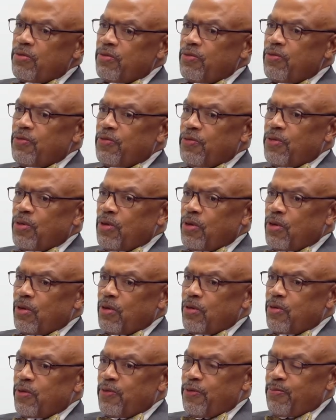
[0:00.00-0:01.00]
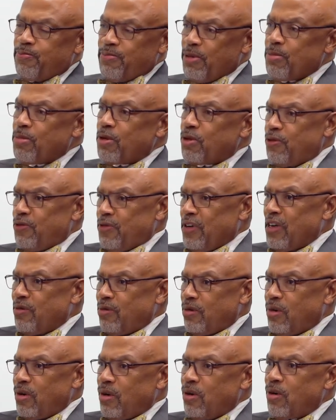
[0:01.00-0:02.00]
for people who've
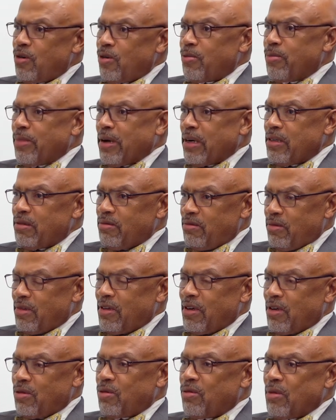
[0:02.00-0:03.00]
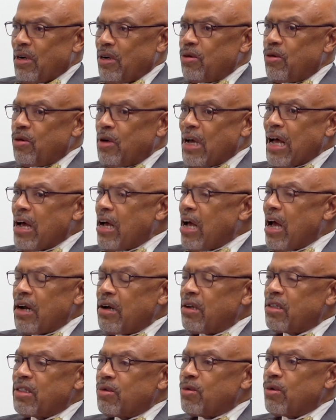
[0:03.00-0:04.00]
never heard about Without the White Coat, how
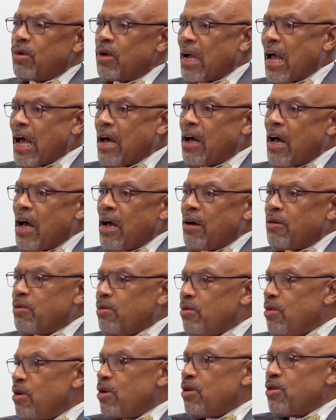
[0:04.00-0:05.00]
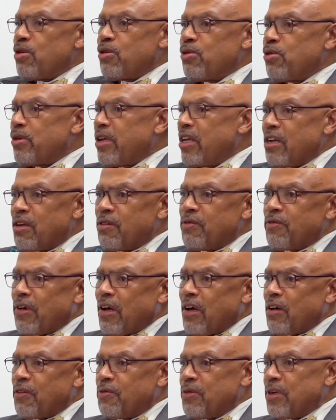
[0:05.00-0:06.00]
does it work? How do we get
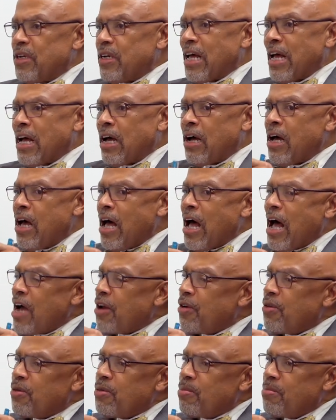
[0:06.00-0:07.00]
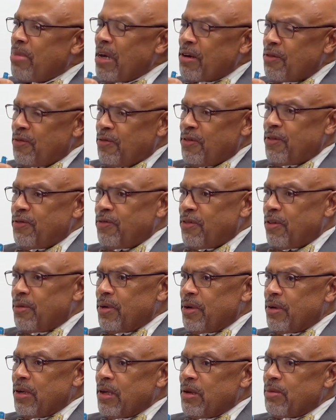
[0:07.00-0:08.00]
involved with it? How do you benefit from
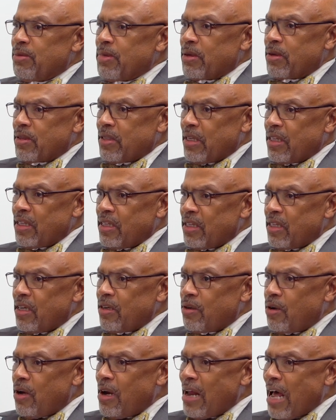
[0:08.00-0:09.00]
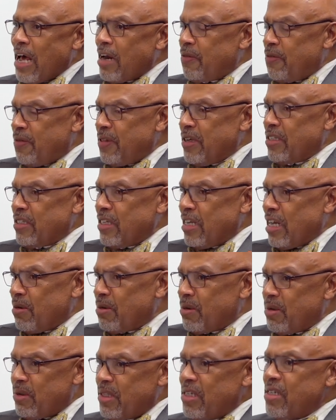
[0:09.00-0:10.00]
it? Because I think there are a lot of things that I
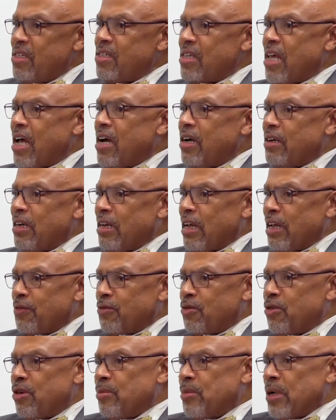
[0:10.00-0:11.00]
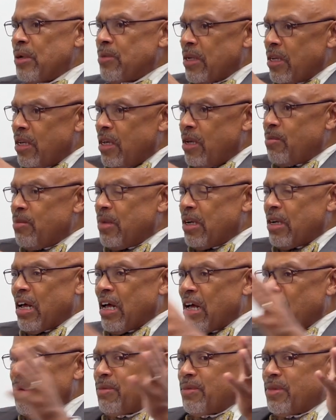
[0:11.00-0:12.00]
want to tease out after, but
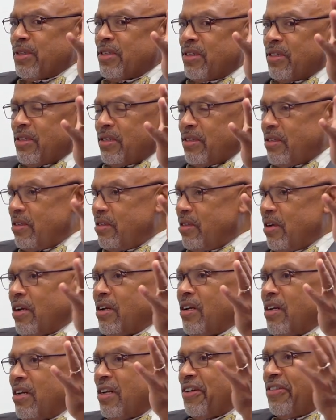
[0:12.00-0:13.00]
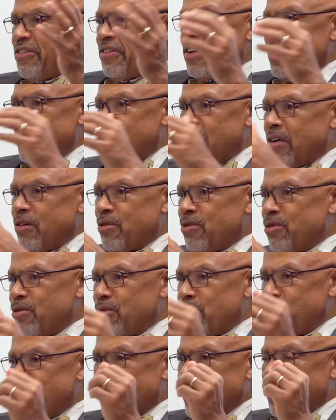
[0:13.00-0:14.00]
I'm this uninitiated or
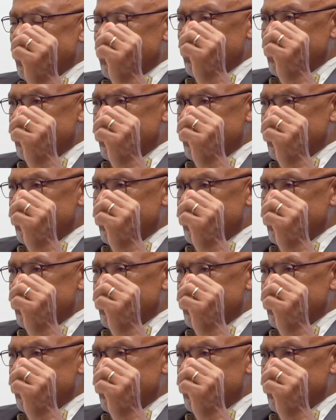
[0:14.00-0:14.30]
new medical